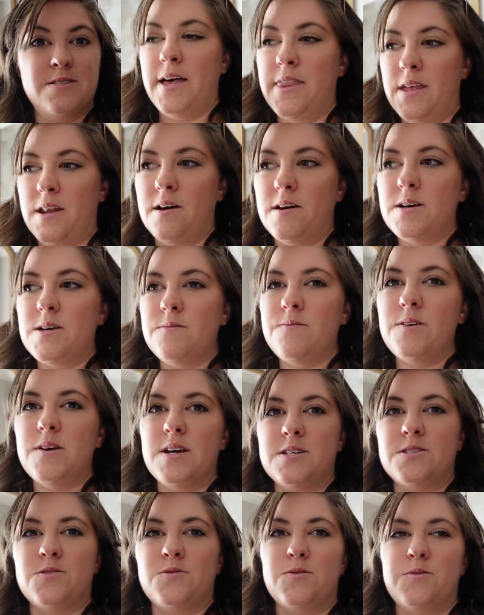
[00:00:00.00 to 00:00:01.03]
And then I'll give you
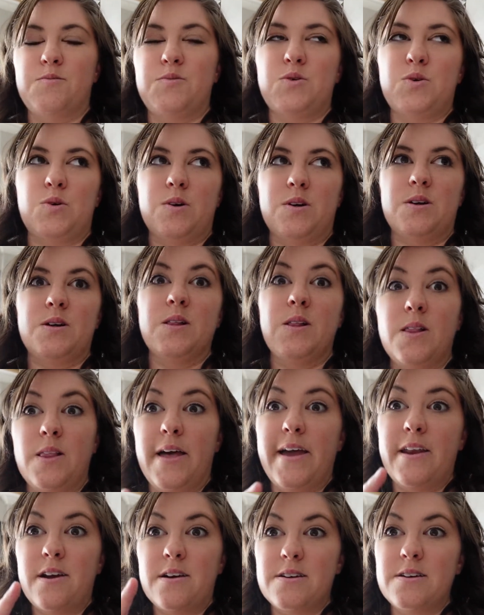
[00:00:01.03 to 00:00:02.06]
guys a room tour
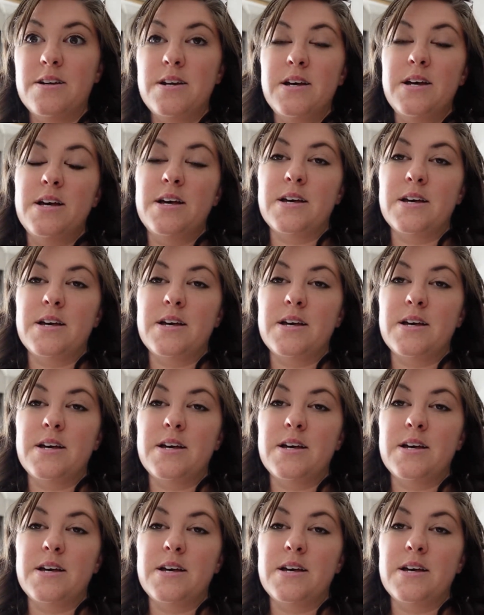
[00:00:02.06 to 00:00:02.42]
later